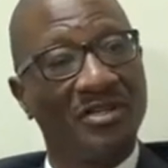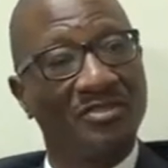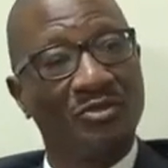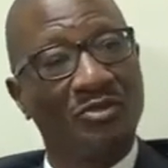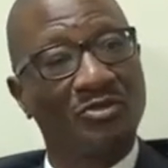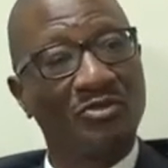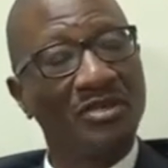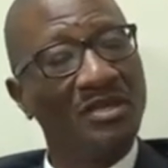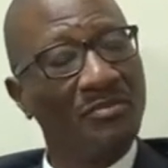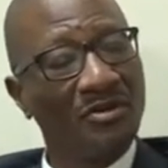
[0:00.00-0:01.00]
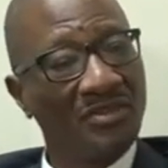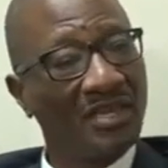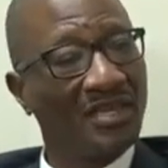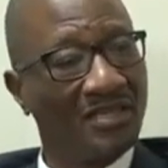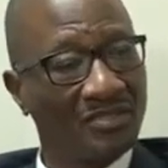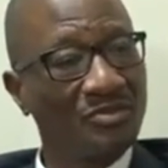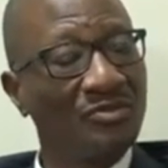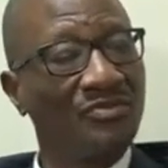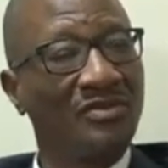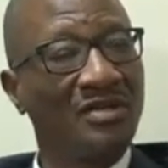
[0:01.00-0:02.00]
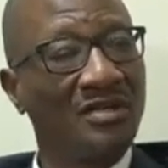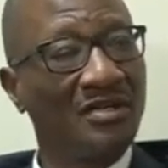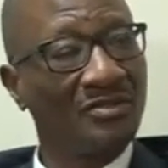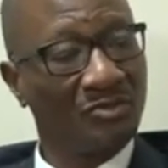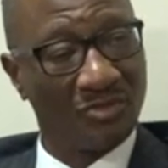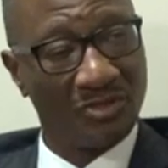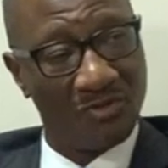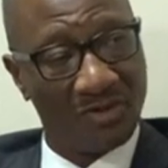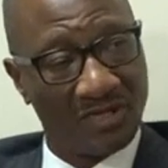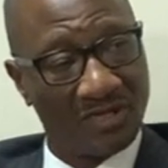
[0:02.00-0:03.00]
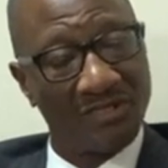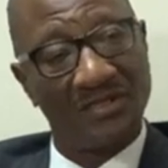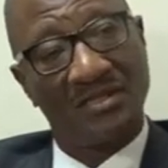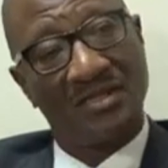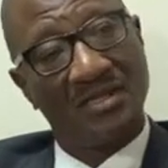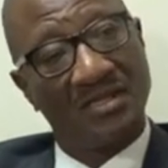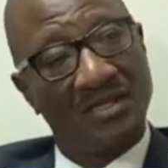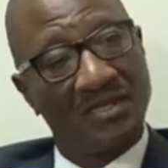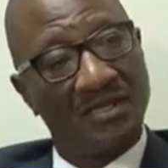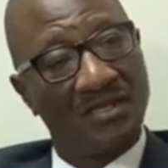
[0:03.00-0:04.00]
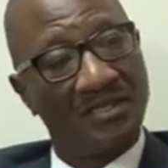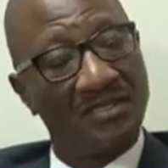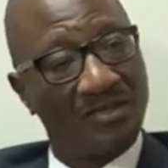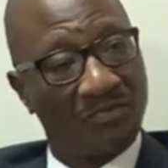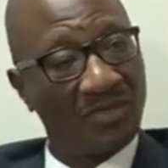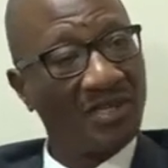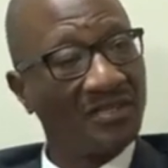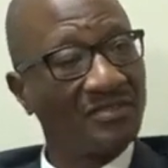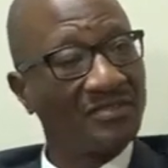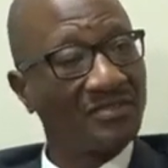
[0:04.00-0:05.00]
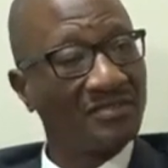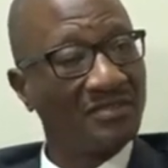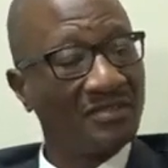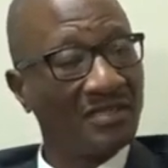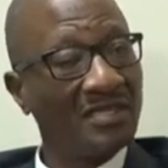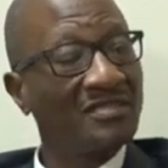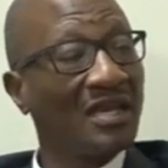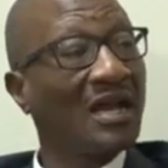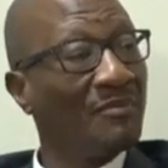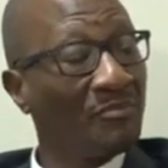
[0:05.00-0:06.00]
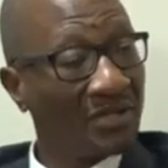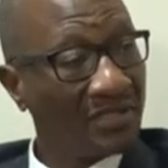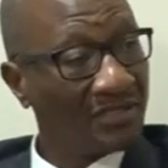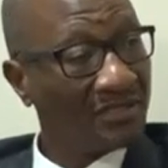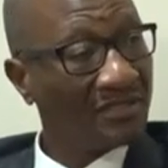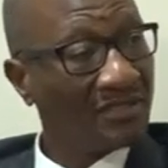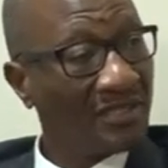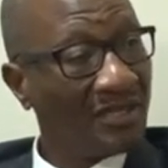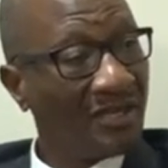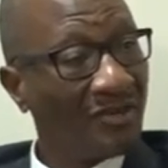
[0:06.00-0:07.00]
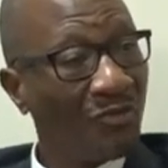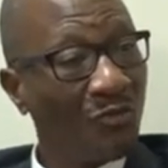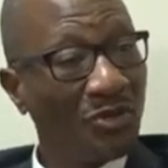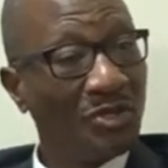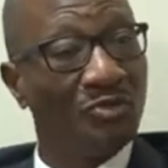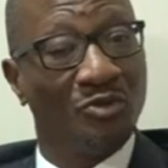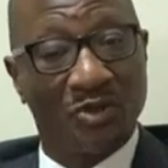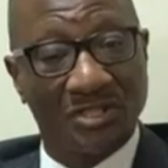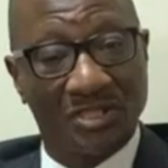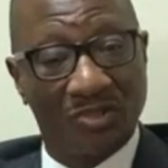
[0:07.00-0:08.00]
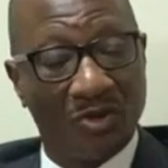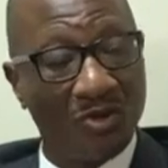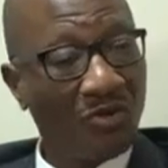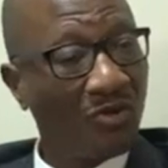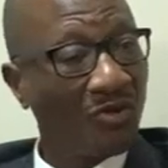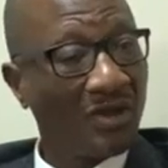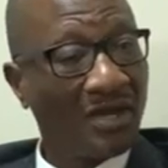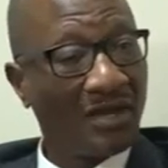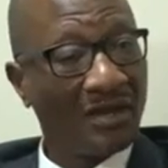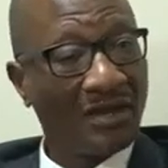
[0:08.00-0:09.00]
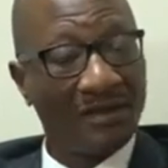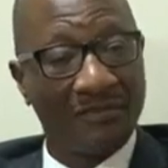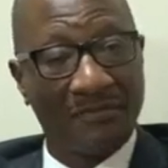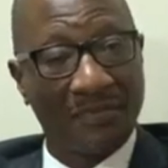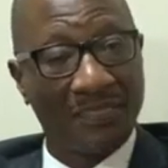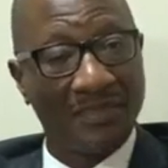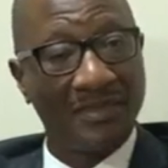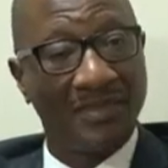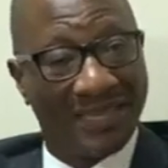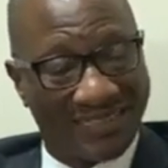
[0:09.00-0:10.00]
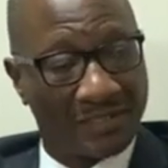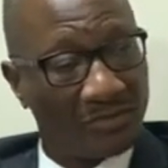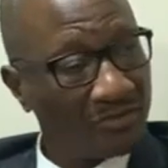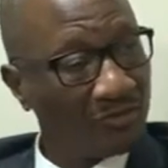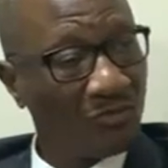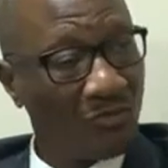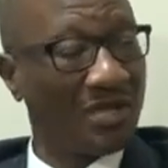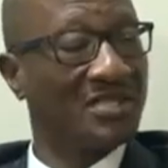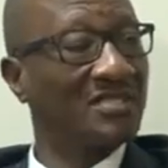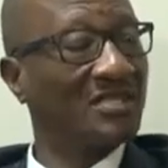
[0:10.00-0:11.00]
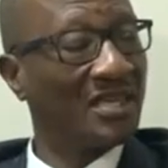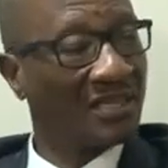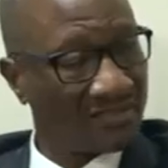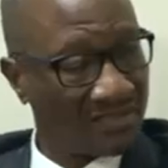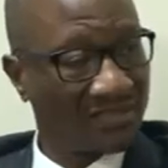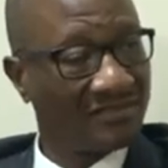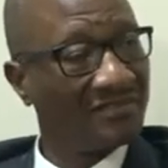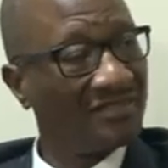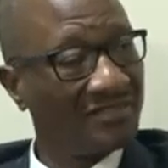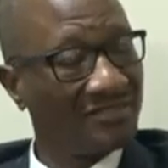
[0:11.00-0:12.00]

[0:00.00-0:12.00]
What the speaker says: So talking about the case of Azori Gwanda disappearance, as a company, we do not know yet what exactly